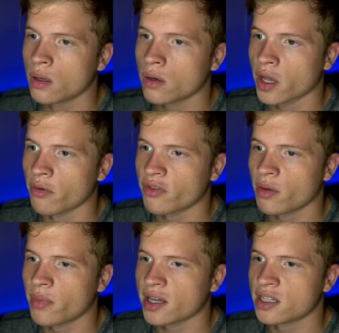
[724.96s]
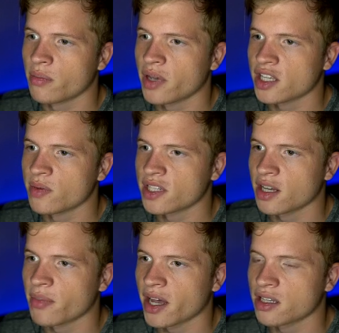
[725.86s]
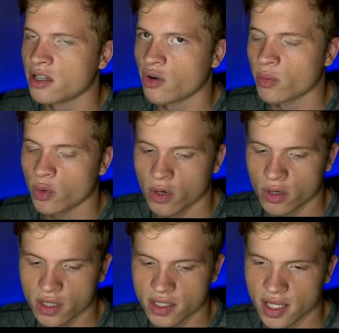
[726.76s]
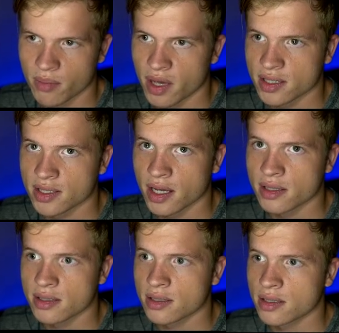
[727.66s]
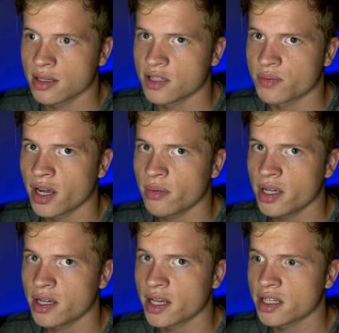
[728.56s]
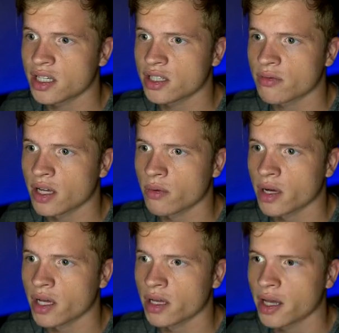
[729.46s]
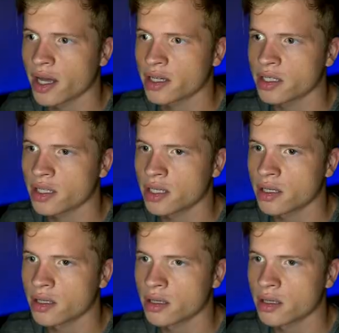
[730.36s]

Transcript: Okay, we've come back to the basement to get back to the normal world, because that makes sense. He's probably going to catch us right away, actually.